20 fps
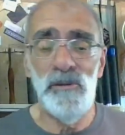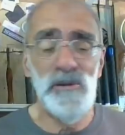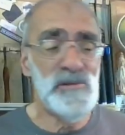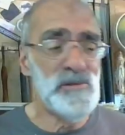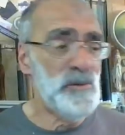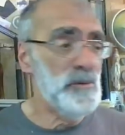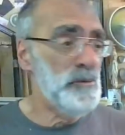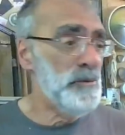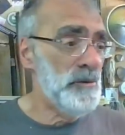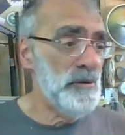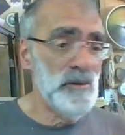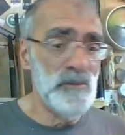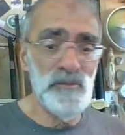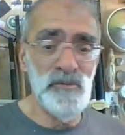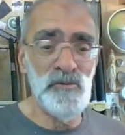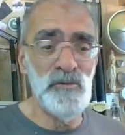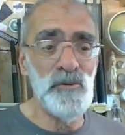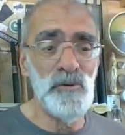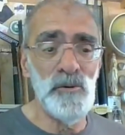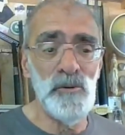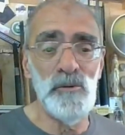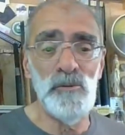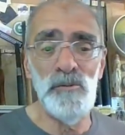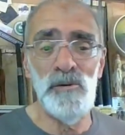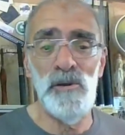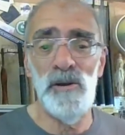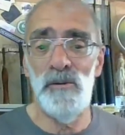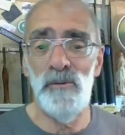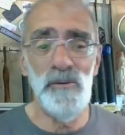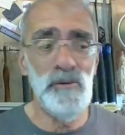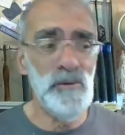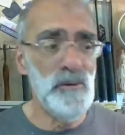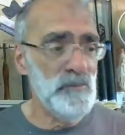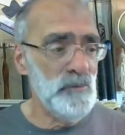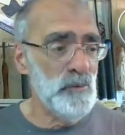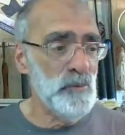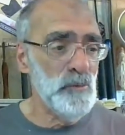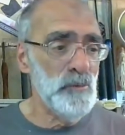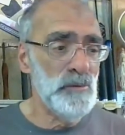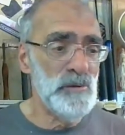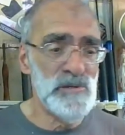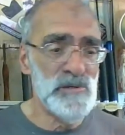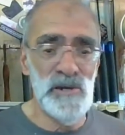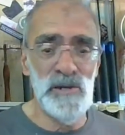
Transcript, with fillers: It's only that I'm furloughed now and I've got all this